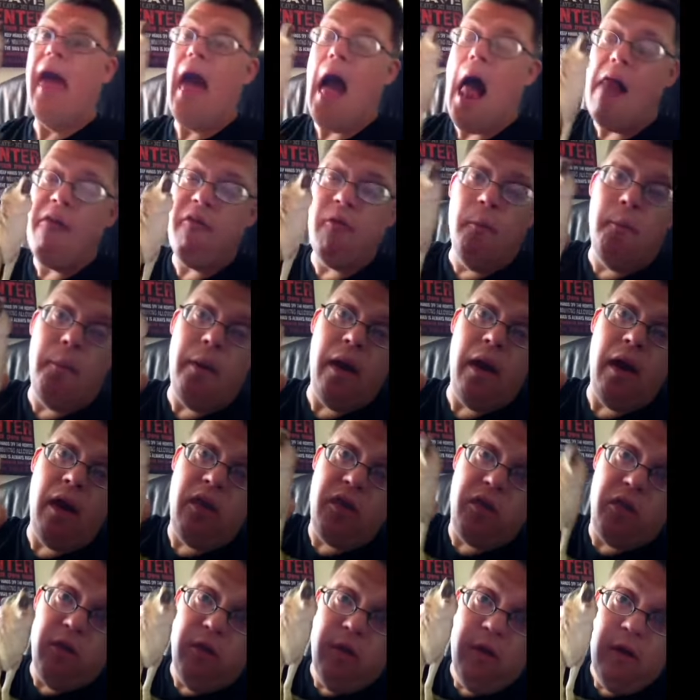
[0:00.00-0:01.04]
Alpha
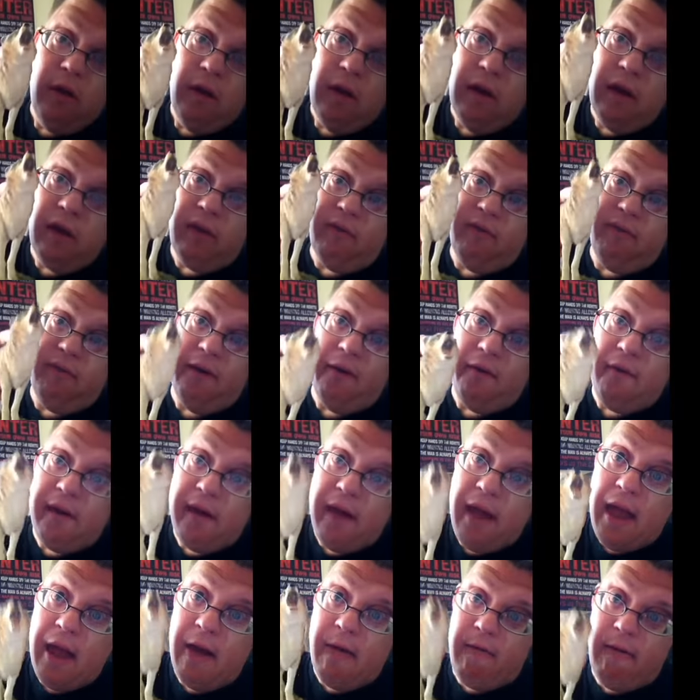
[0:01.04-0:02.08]
Beast is very
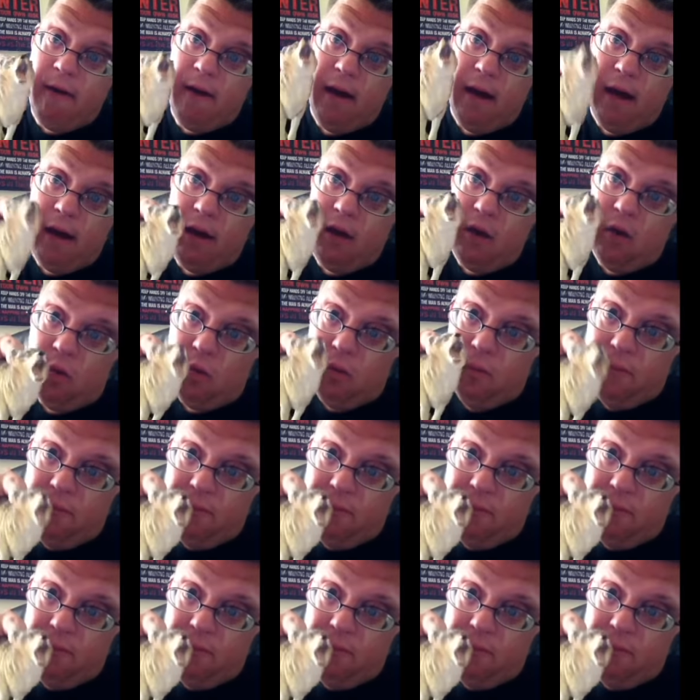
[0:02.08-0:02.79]
angry at you.